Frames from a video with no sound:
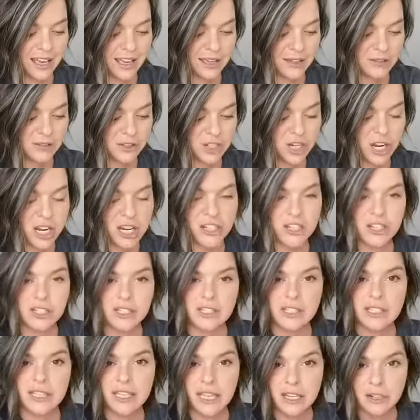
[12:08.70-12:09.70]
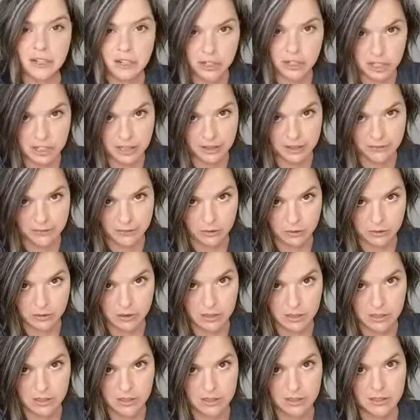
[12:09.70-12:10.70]
Changes in energy
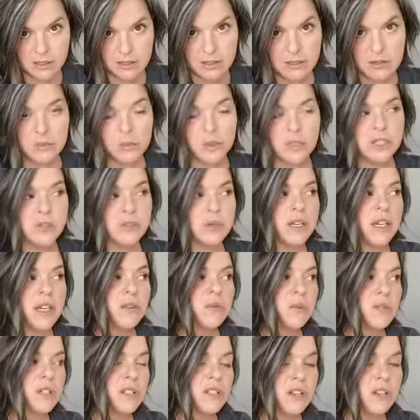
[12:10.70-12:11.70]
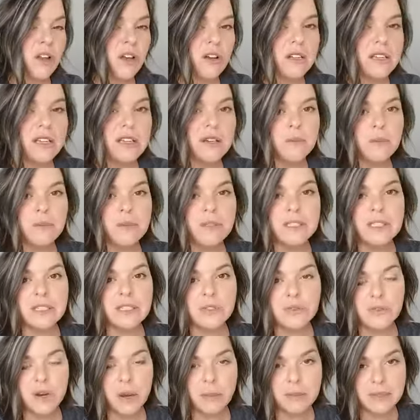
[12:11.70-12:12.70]
levels, which can result in
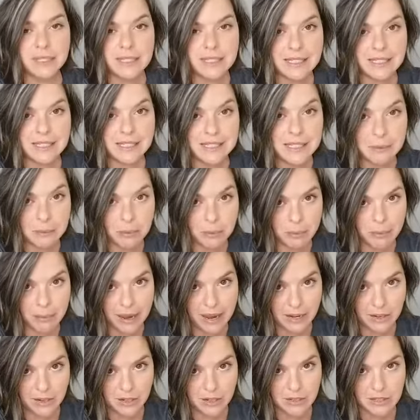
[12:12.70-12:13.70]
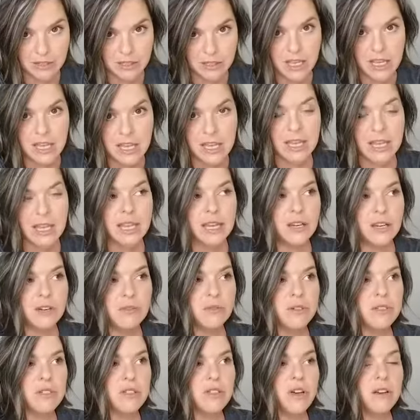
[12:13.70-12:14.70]
disrupted sleep patterns. It can
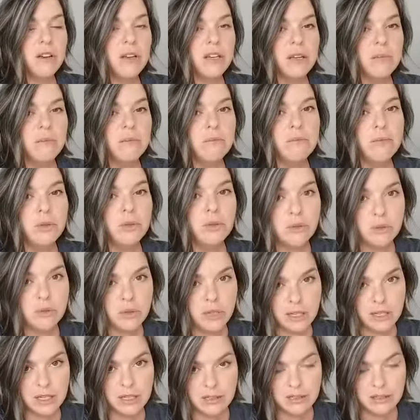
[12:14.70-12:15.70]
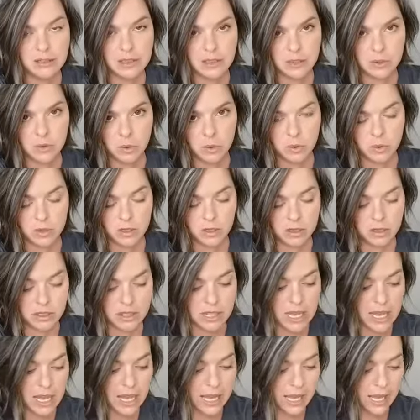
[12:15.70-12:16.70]
result in mood
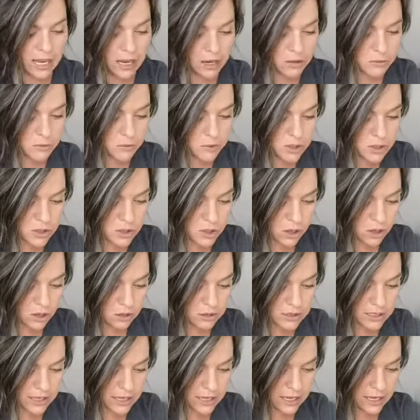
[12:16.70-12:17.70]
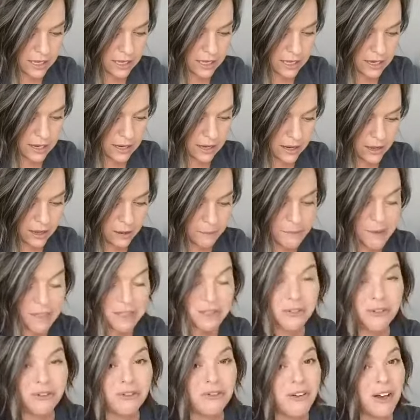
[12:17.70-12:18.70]
disorders. It can result in
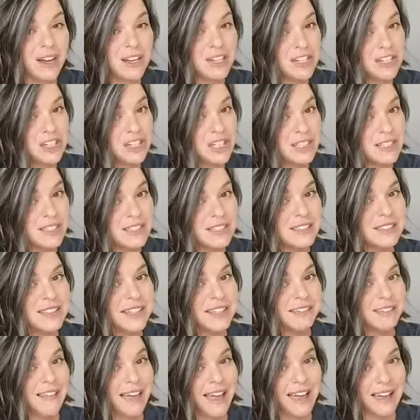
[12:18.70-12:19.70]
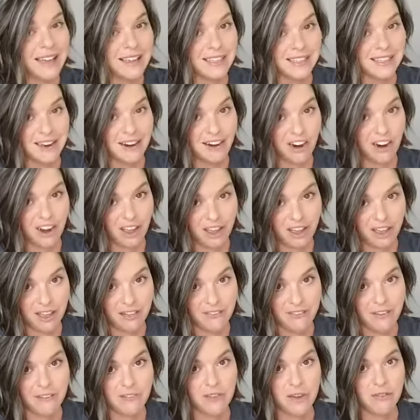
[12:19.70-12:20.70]
mental functions, the lack
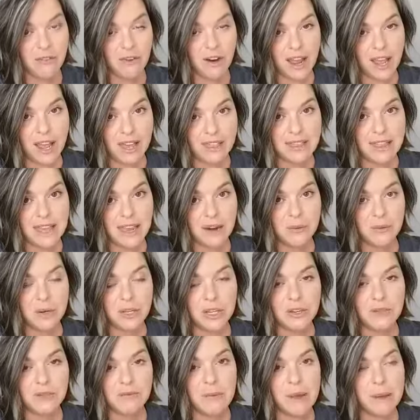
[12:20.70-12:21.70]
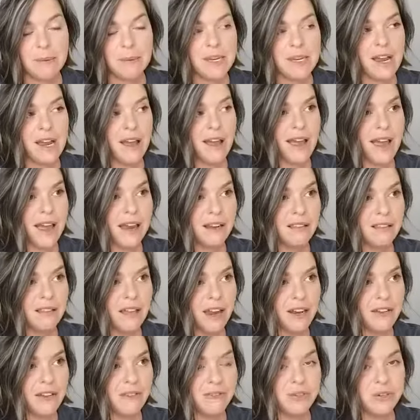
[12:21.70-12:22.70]
thereof. Have you ever had that where you've maybe not had a
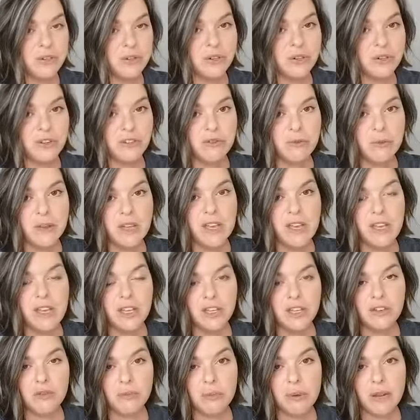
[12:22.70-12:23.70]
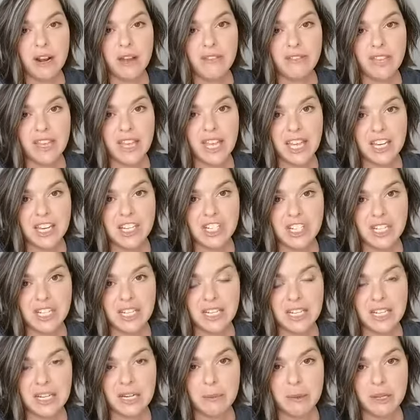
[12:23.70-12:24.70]
lot of food, or you've been on vacation
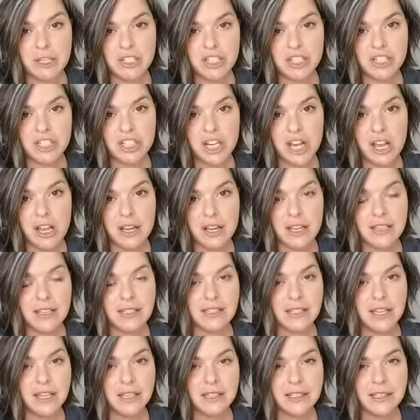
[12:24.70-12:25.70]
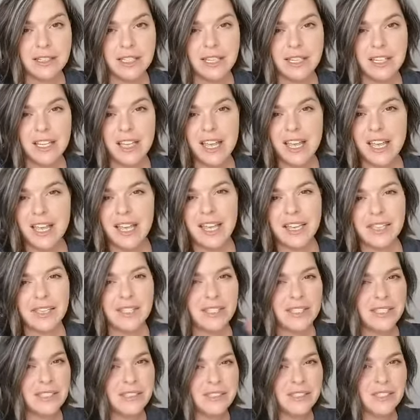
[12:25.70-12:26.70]
eating a bunch of junk, and suddenly
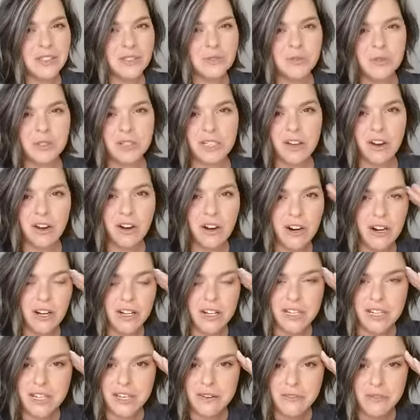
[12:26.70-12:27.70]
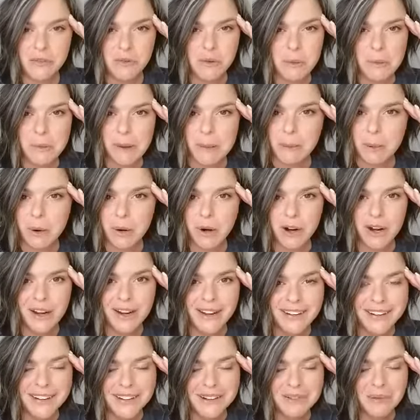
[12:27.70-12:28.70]
it's just really hard to even remember
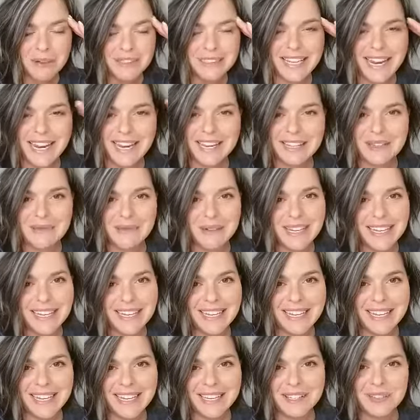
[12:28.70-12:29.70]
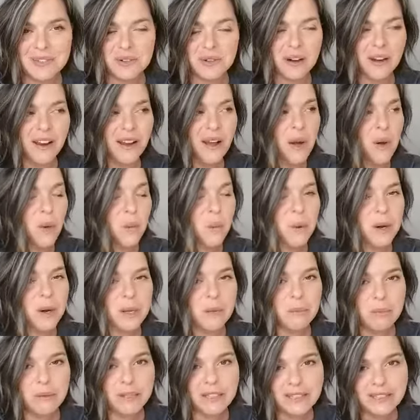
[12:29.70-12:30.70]
what day of the week it is or when
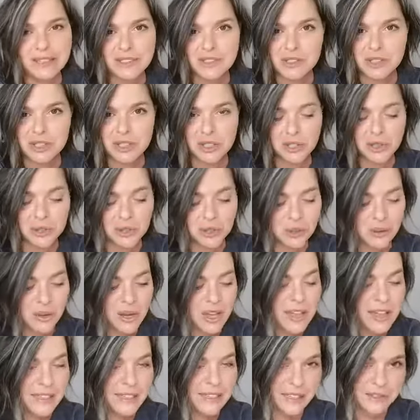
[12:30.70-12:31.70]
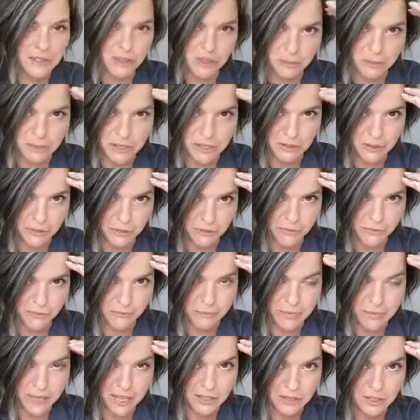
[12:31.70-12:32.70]
a bill is due? That's your
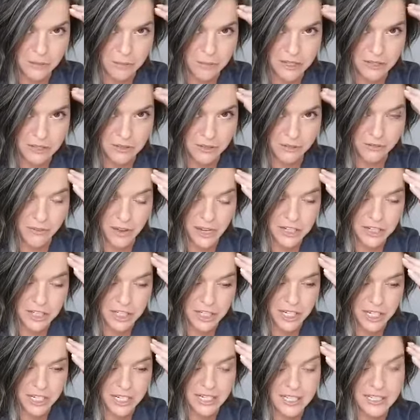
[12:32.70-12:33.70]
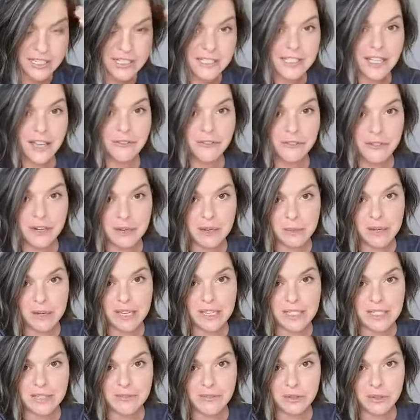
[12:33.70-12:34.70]
mental function, and it's suffering
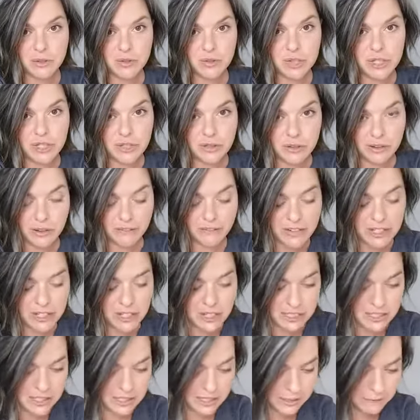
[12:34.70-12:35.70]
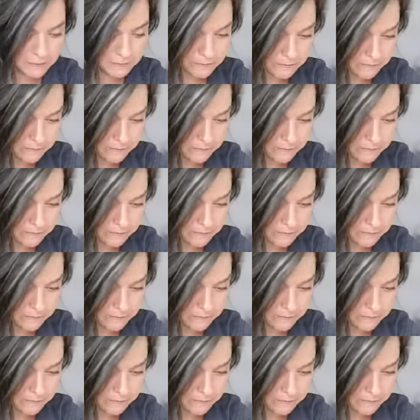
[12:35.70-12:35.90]
because of a nutritional deficiency.